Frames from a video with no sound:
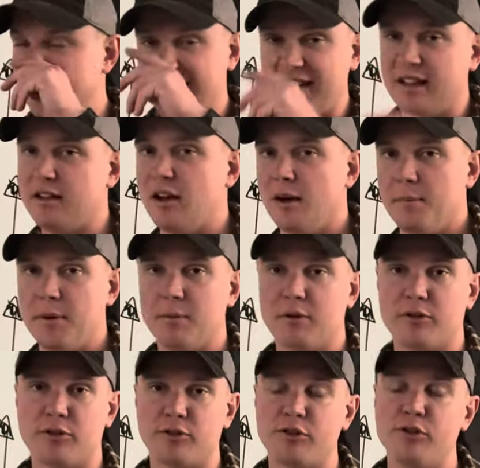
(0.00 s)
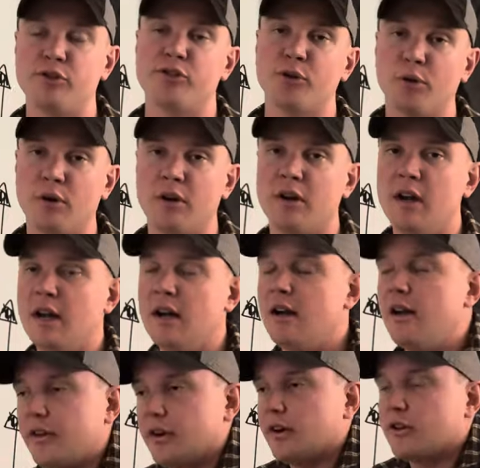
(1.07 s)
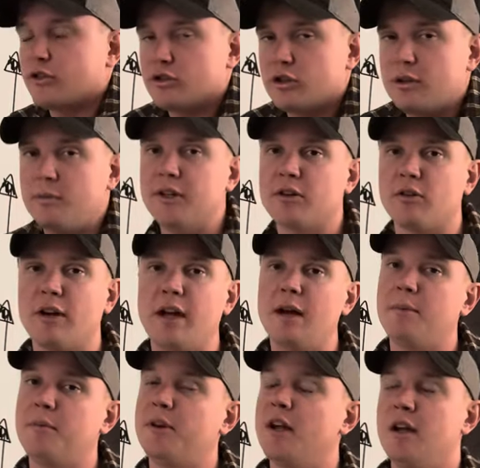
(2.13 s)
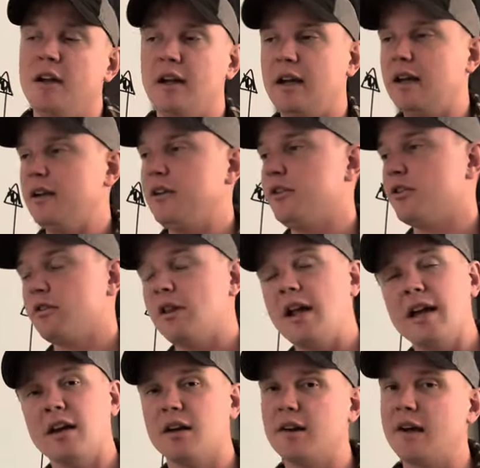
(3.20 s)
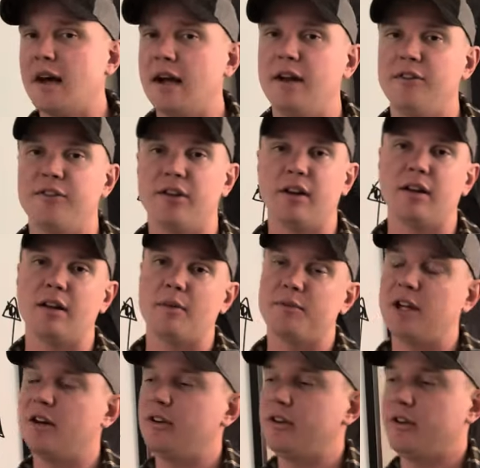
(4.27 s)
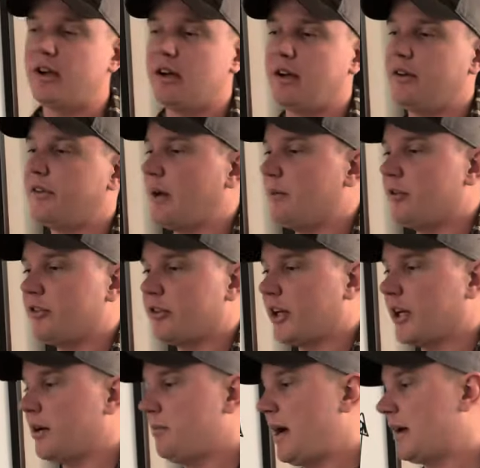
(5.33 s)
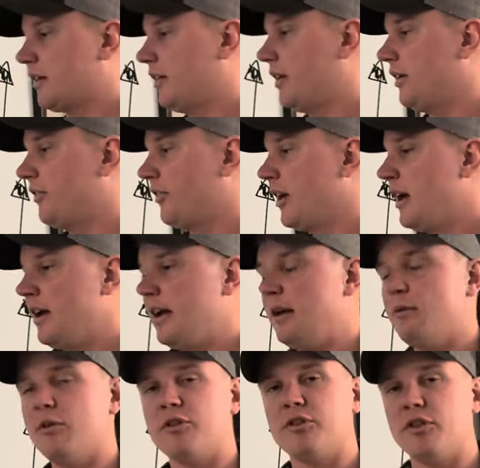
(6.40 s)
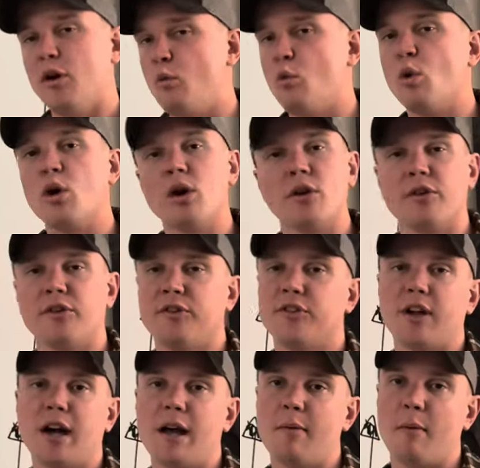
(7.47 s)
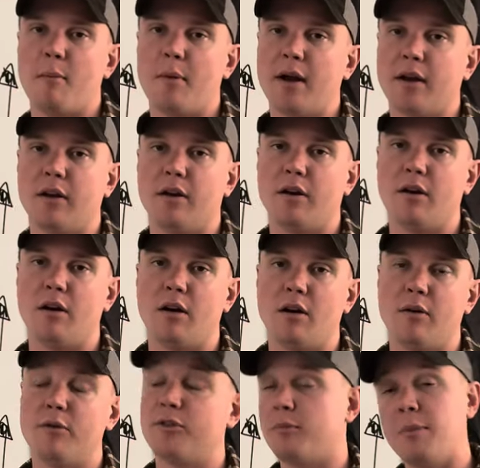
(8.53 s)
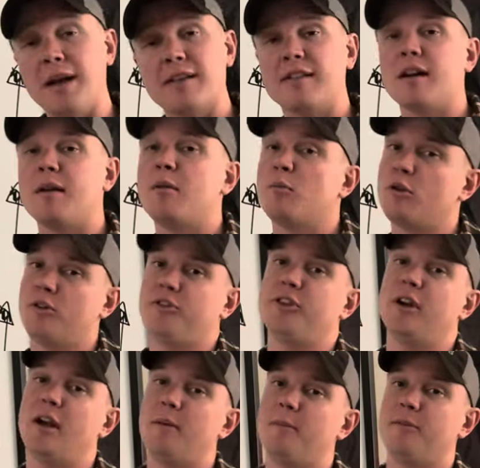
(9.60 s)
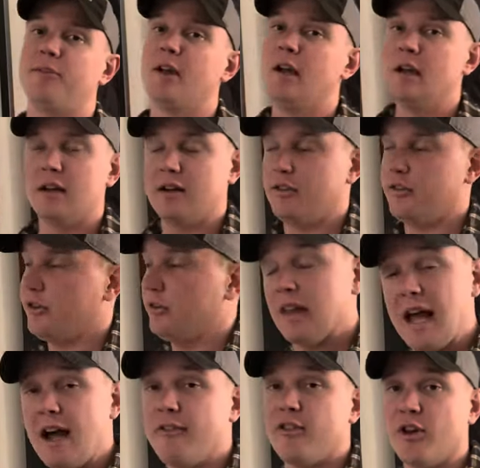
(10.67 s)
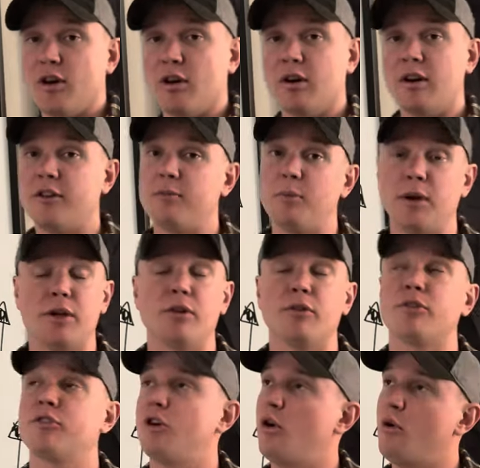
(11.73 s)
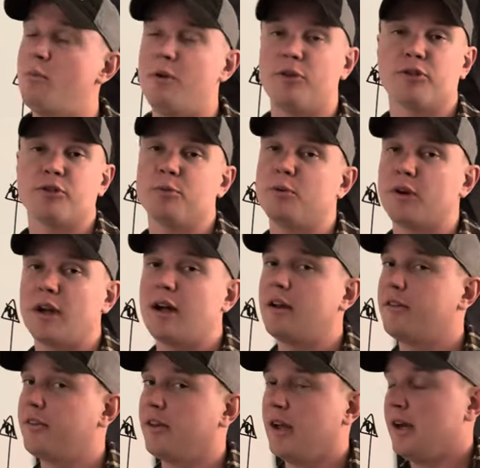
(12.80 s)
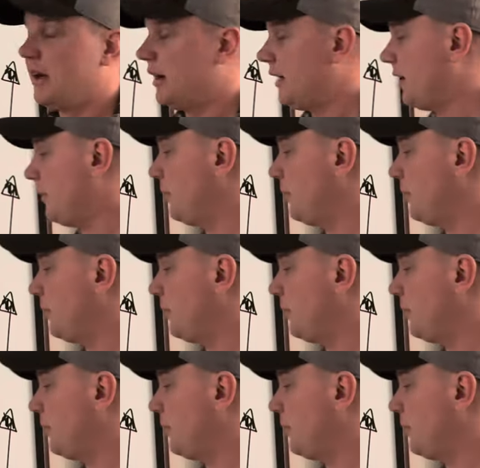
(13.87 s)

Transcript: stand up in them because they're too short and they're extremely cramped and you're laying on ice and I'm telling you guys, I'm just thinking back to this. It was the worst time of my, uh, it was the best time and worst times because you laugh the hardest, but you're so miserable guys. Um,